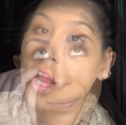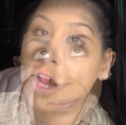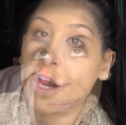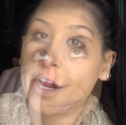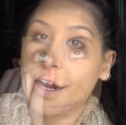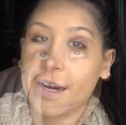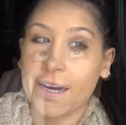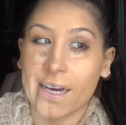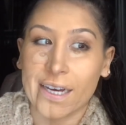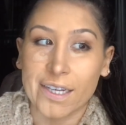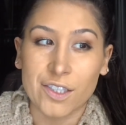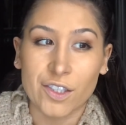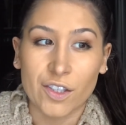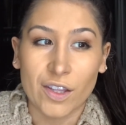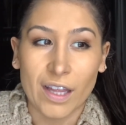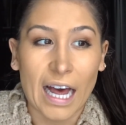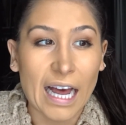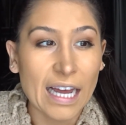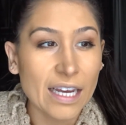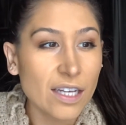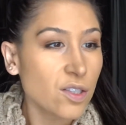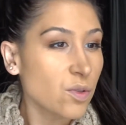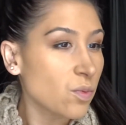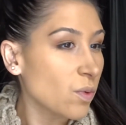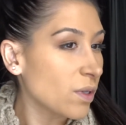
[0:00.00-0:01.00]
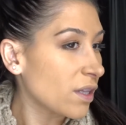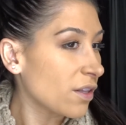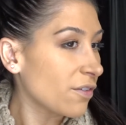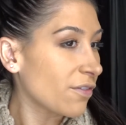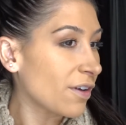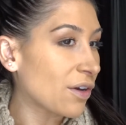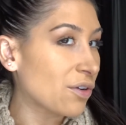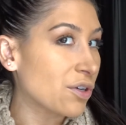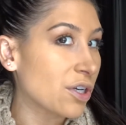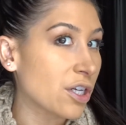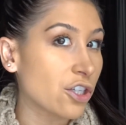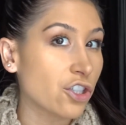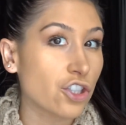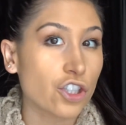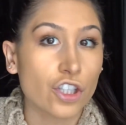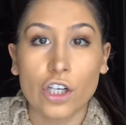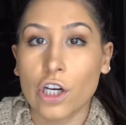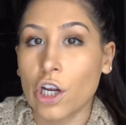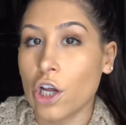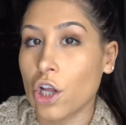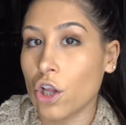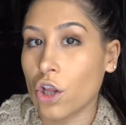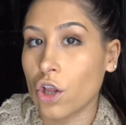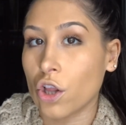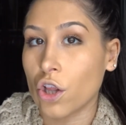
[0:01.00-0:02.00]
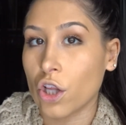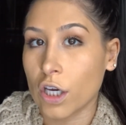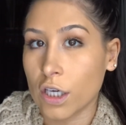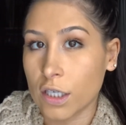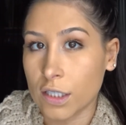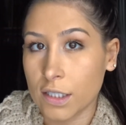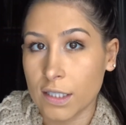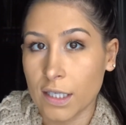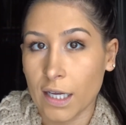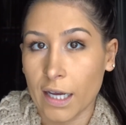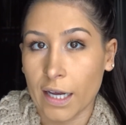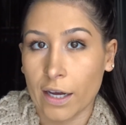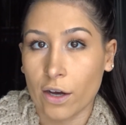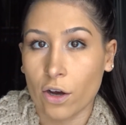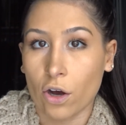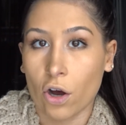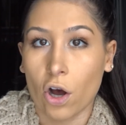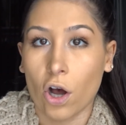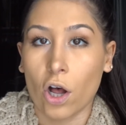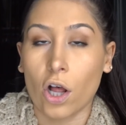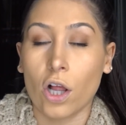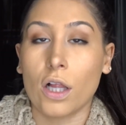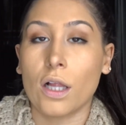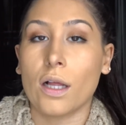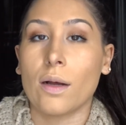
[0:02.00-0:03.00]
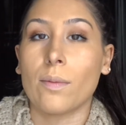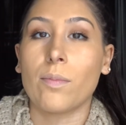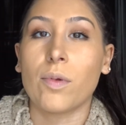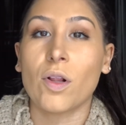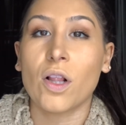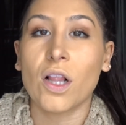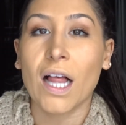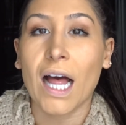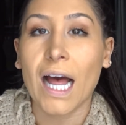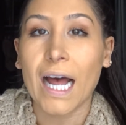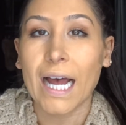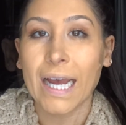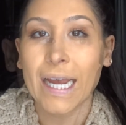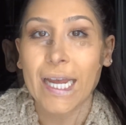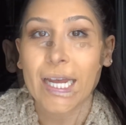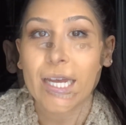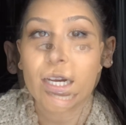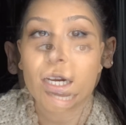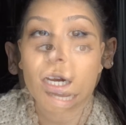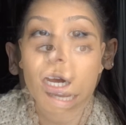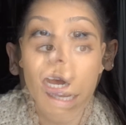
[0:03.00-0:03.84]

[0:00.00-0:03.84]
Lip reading: Alright guys, so that is what the foundation looks like all applied.